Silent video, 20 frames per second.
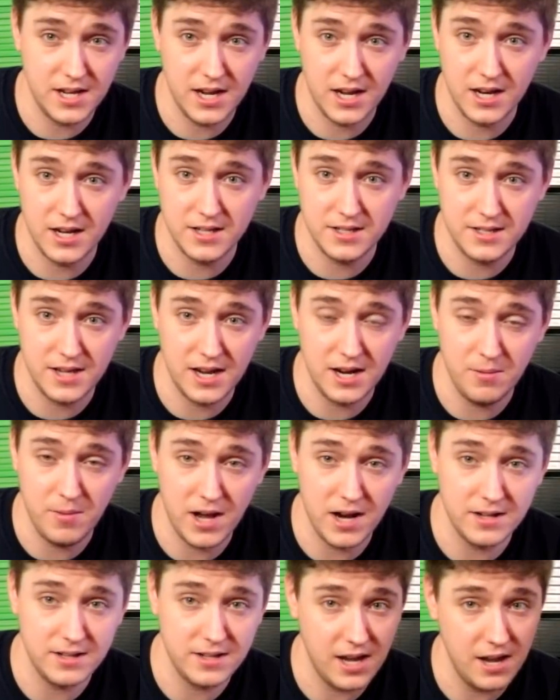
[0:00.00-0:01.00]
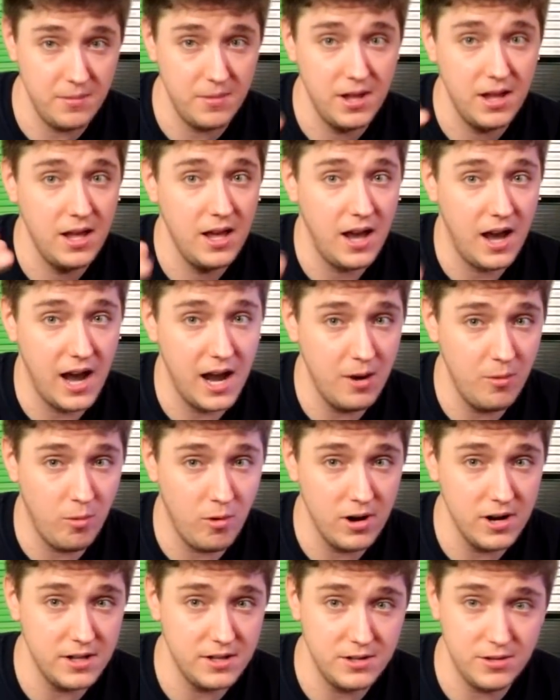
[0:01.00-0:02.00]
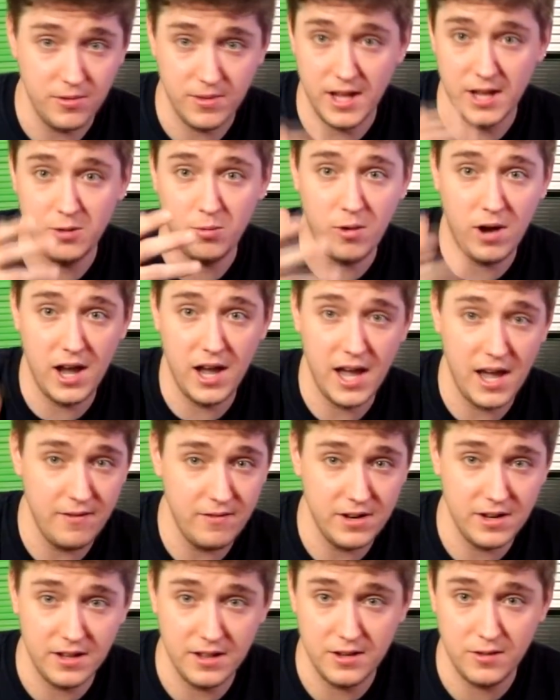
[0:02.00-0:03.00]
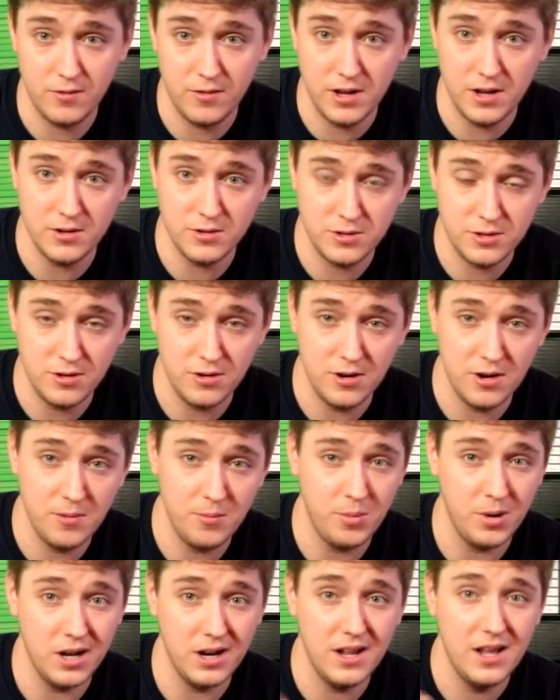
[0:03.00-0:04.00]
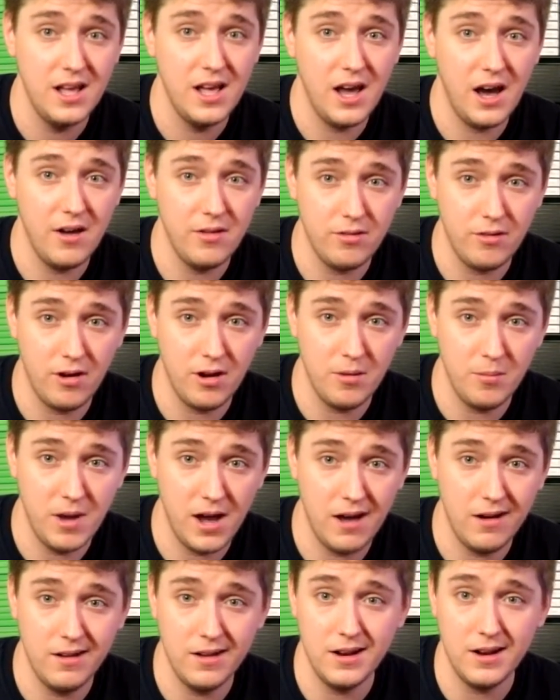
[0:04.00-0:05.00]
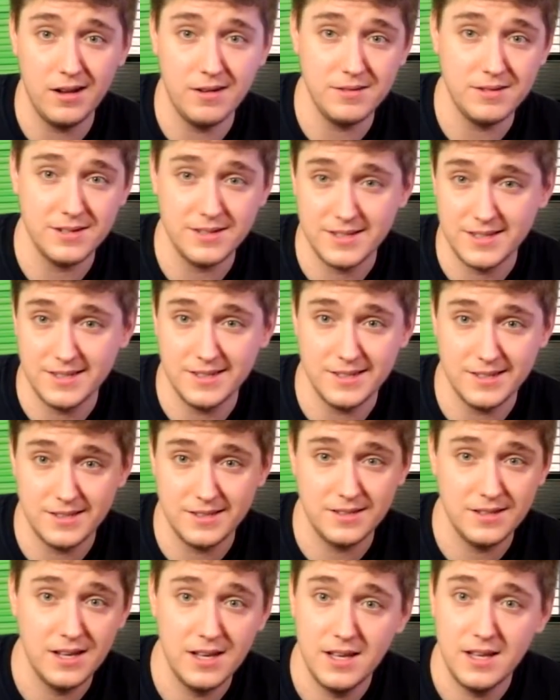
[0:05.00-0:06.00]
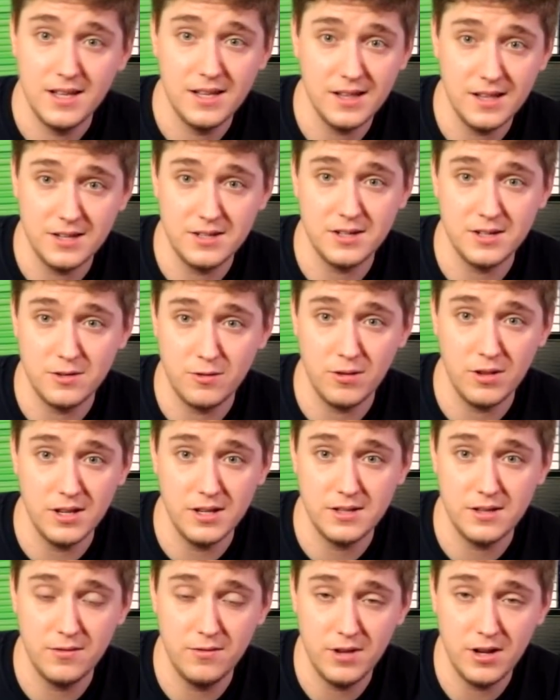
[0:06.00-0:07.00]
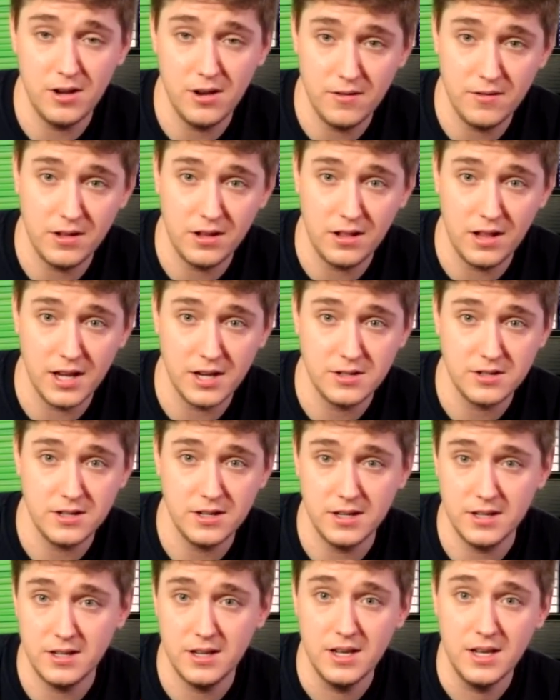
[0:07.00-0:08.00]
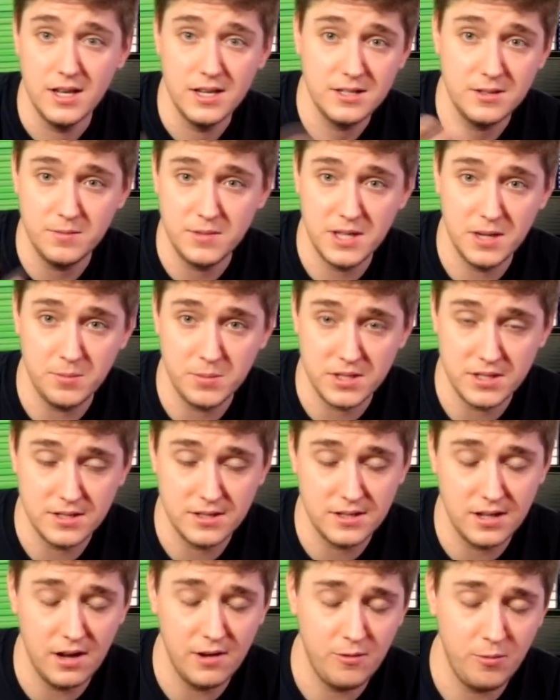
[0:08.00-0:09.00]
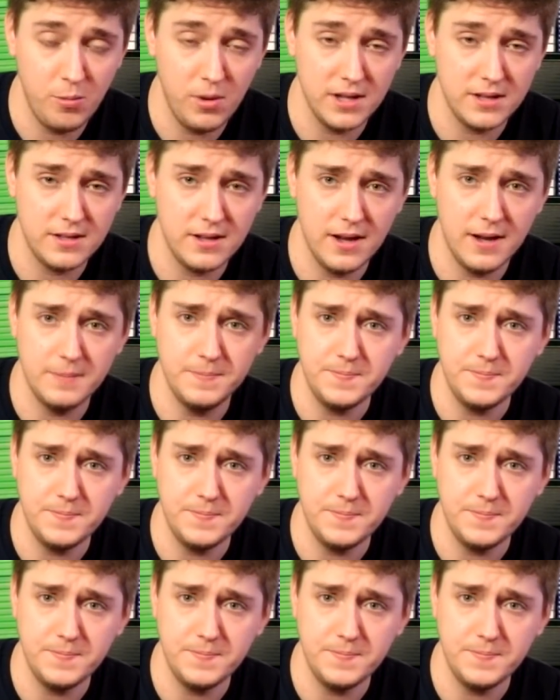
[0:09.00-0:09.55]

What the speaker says: take an insane amount of time. I had wanted to, and that's why I haven't done this video sooner, but I thought about it, and I was just like, let's just release the video of the collection and some tips and stuff. But